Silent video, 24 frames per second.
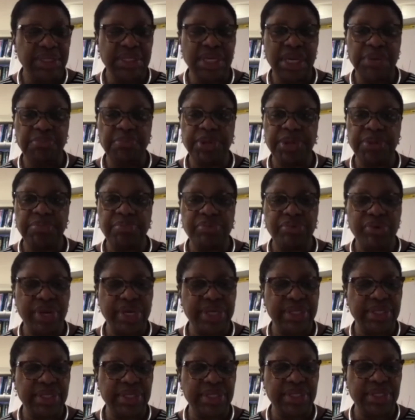deepen
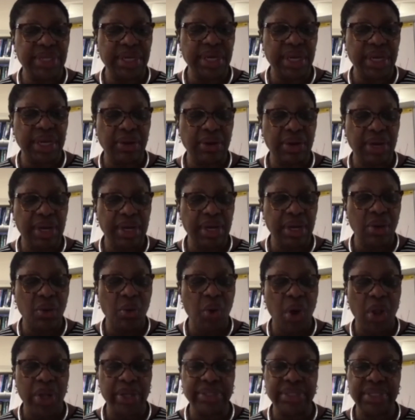pre-existing
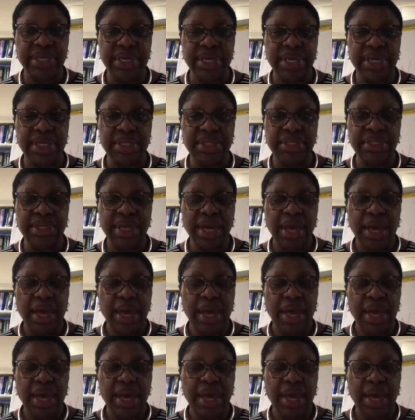inequalities